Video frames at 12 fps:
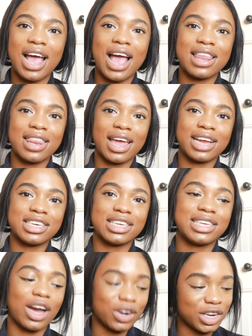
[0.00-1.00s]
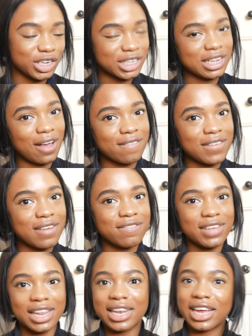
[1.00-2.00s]
and like just doubting yourself and
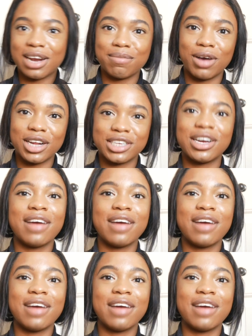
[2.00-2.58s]
feeling like an imposter.